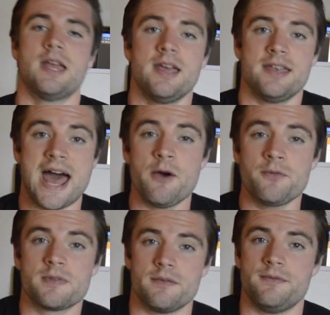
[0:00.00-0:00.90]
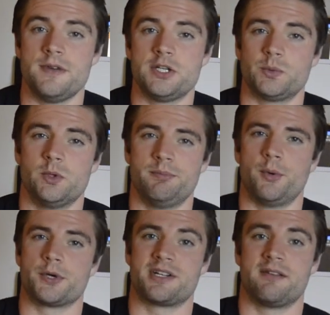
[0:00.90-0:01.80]
Now for the visual
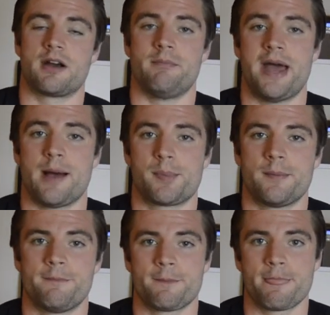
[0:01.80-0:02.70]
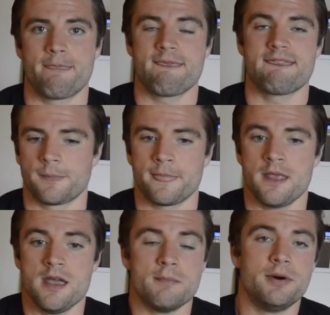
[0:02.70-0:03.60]
portion of our map.
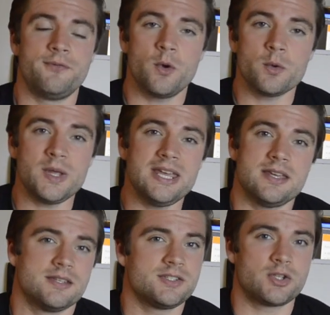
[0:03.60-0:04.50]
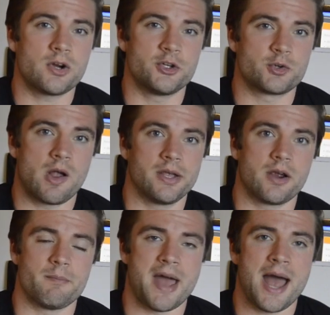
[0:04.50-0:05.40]
Before we start drawing
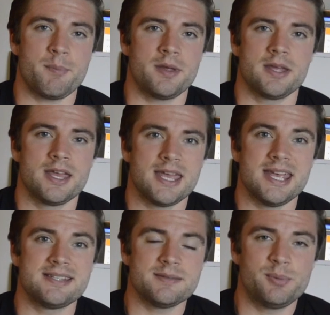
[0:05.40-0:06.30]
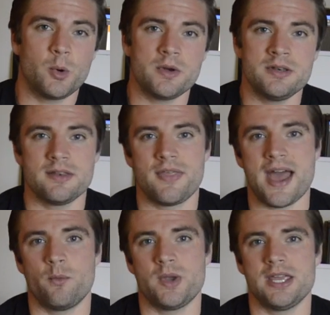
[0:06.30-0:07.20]
our map, it's important
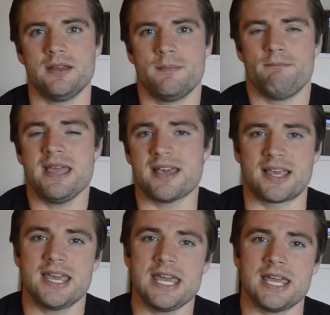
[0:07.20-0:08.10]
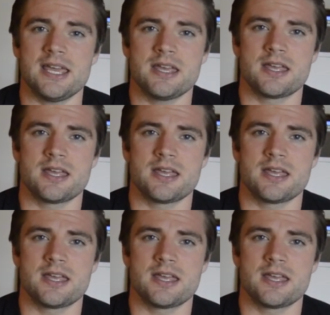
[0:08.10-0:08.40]
that we make a key